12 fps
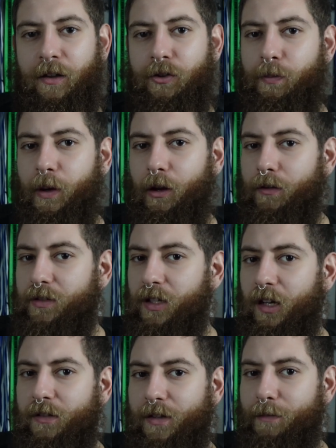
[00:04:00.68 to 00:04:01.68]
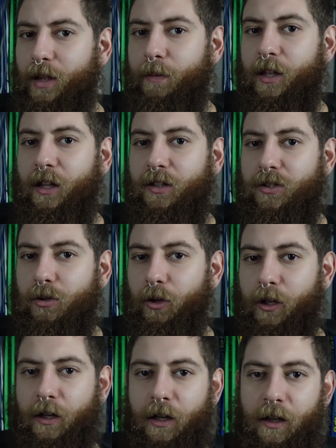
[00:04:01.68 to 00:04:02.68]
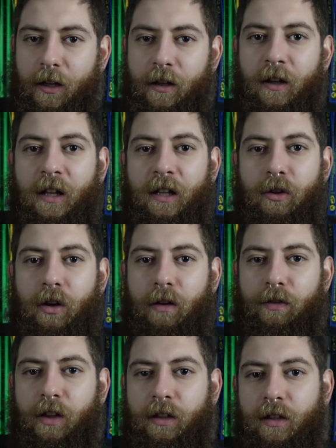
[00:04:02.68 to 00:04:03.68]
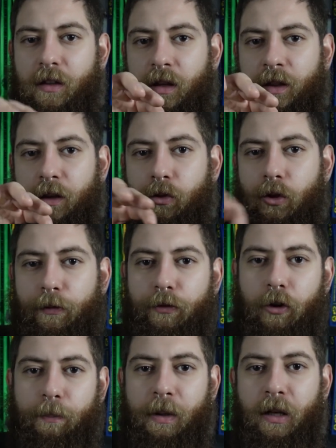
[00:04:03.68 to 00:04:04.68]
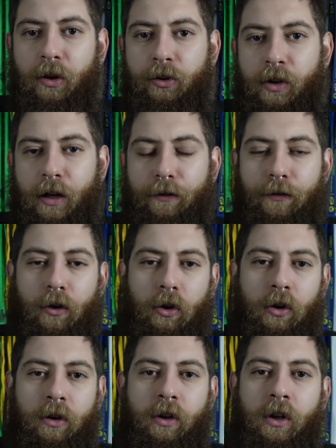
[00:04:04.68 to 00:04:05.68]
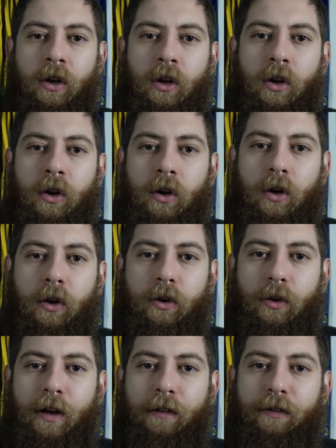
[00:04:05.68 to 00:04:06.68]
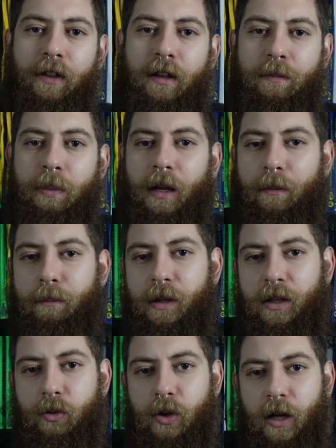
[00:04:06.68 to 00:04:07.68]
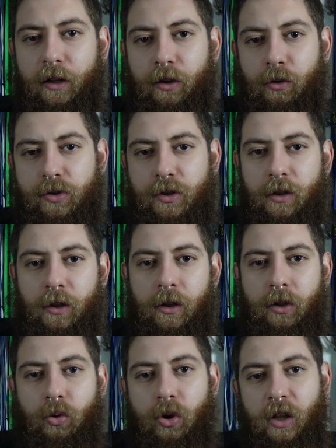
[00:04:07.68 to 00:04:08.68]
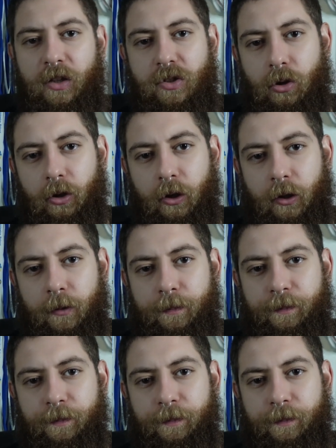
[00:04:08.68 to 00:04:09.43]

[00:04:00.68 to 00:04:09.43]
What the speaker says: a new pair of sleeves and maybe get stronger again. You have that comfort pillow you can fall on, or you have that plan B you can use to get stronger.